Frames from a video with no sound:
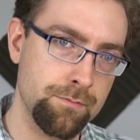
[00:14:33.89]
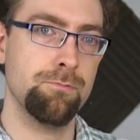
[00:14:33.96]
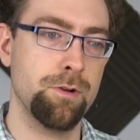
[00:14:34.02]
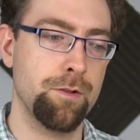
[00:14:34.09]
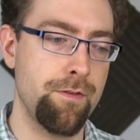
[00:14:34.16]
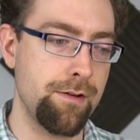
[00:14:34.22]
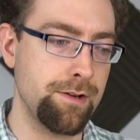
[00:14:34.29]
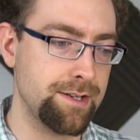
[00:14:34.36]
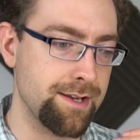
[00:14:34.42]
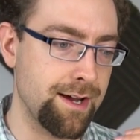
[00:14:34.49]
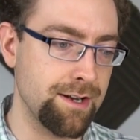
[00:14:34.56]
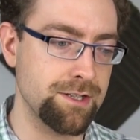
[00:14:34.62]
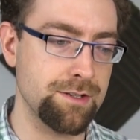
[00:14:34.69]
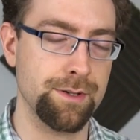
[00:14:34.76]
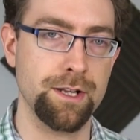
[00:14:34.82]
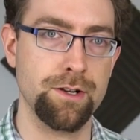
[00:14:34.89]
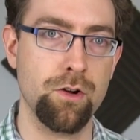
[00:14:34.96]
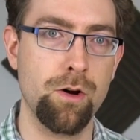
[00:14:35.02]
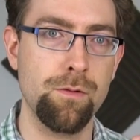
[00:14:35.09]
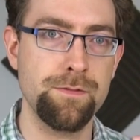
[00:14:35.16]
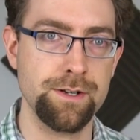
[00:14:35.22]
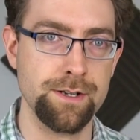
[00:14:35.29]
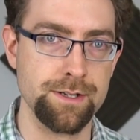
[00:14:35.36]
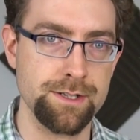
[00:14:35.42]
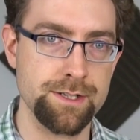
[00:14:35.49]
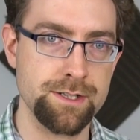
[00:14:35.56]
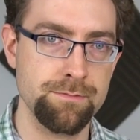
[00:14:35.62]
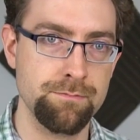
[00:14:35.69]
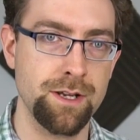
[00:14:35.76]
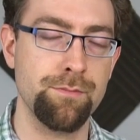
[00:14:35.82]
with very tangible and
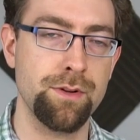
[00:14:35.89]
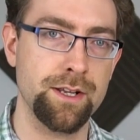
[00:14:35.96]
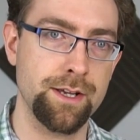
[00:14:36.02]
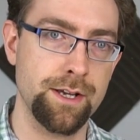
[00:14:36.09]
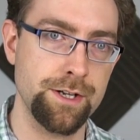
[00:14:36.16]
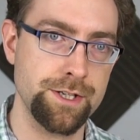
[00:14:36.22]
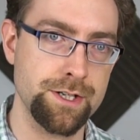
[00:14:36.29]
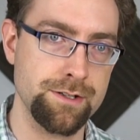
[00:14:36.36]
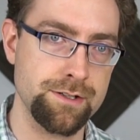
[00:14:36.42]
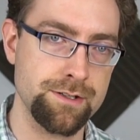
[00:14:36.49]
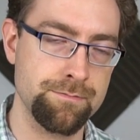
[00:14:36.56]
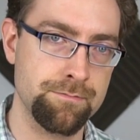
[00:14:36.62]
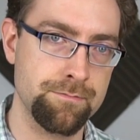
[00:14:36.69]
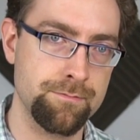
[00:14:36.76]
obvious implications.